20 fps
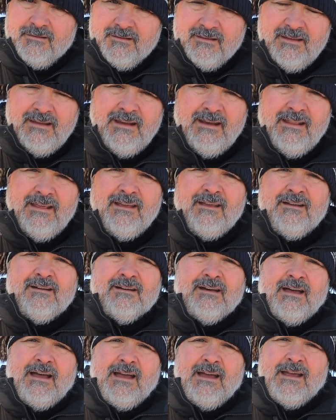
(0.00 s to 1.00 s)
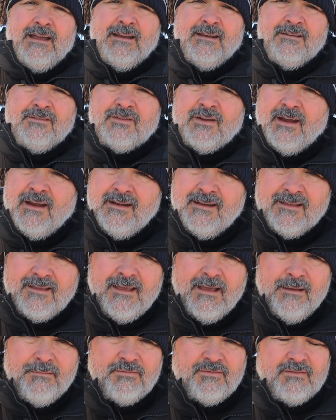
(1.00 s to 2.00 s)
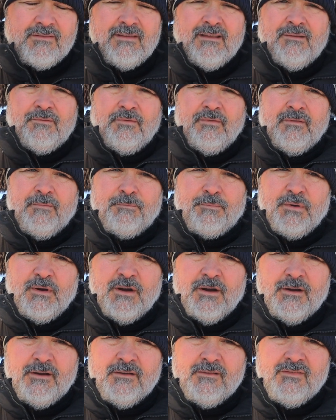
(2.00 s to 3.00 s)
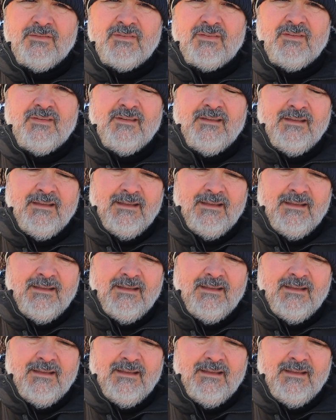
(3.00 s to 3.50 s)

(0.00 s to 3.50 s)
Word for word: leading line, trying to capture some of the birds.